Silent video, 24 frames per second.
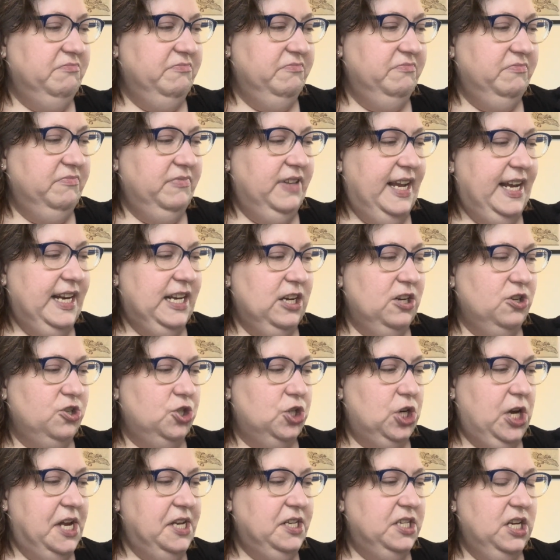late-ish
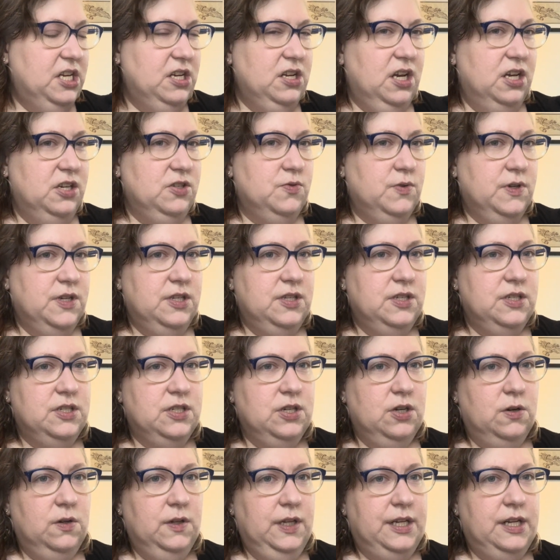1800s
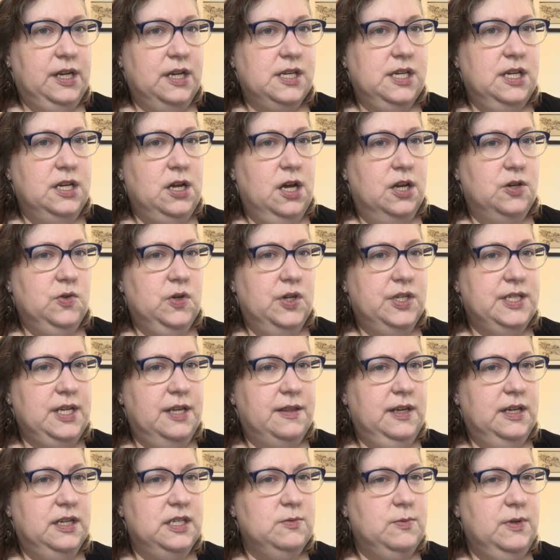to early 1900s, I
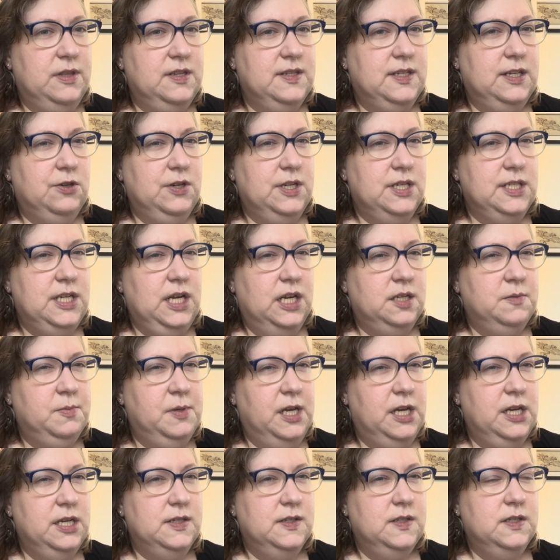think, is when the series takes
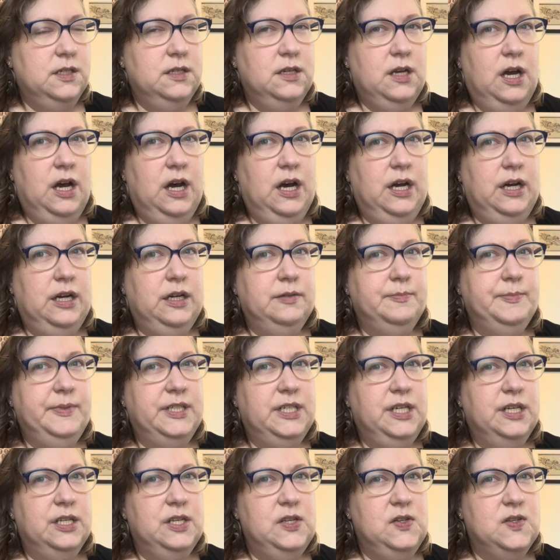place,
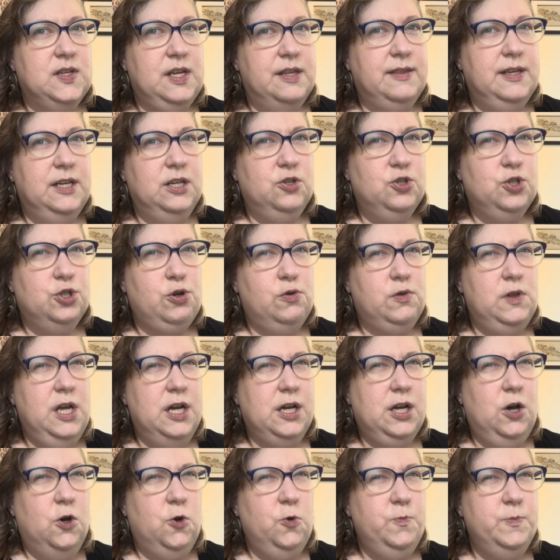because I think
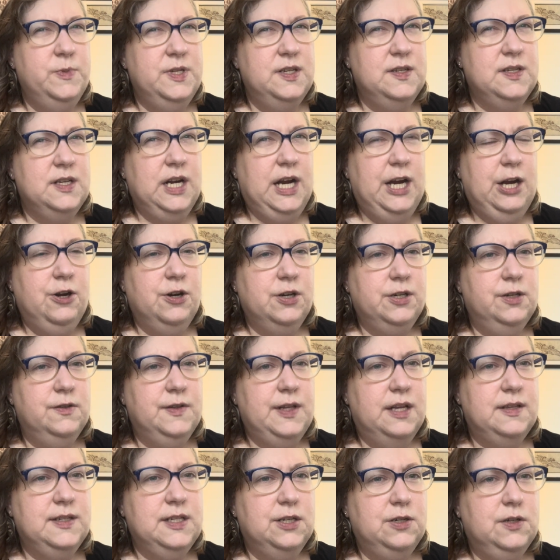Sherlock Holmes is a character in
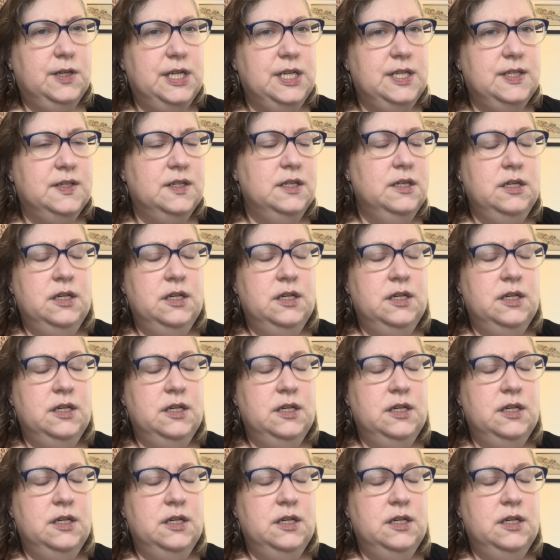that series.